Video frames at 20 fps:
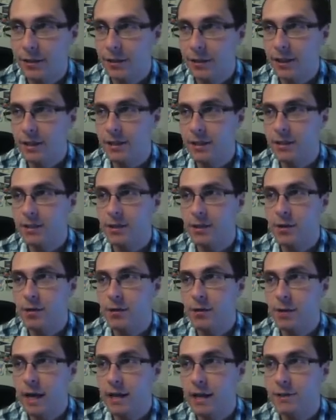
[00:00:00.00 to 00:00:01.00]

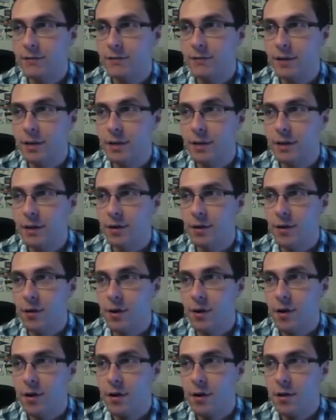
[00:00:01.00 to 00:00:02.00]
So last video,
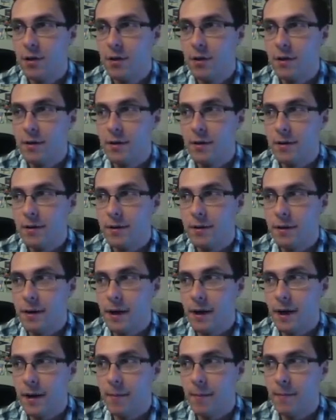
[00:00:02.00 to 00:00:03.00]

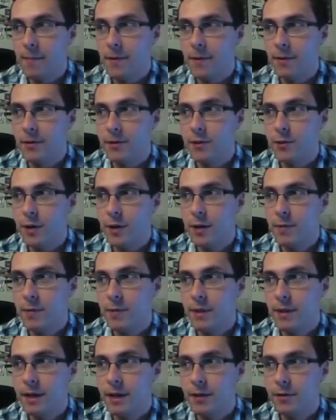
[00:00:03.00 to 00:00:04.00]
there was quite a
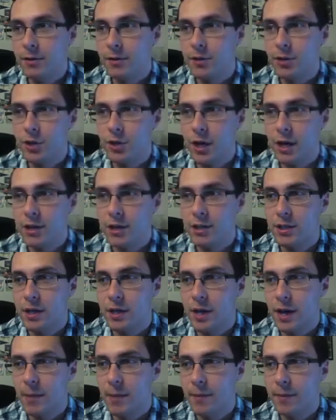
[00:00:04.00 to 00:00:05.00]
bit that was changing
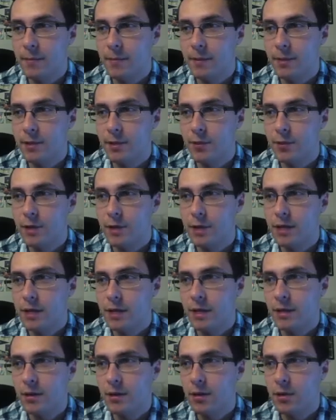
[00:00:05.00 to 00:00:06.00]
up, and between
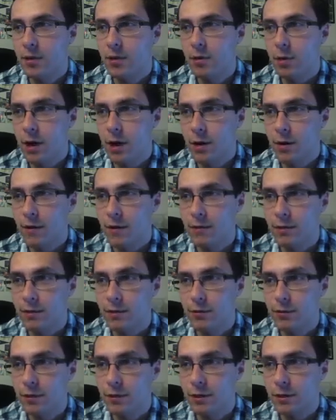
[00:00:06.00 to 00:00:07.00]
that, oh, I don't have a
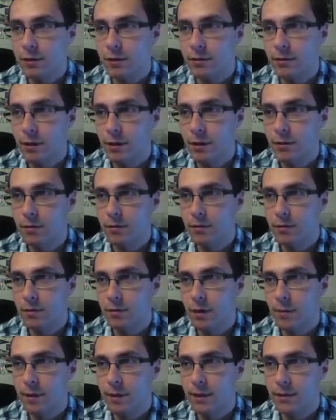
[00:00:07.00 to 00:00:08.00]
sword. Well, I'll
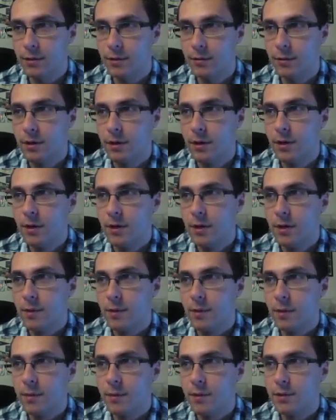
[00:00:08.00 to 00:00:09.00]
make do.
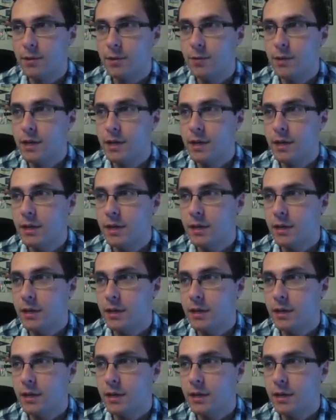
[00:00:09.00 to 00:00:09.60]
But between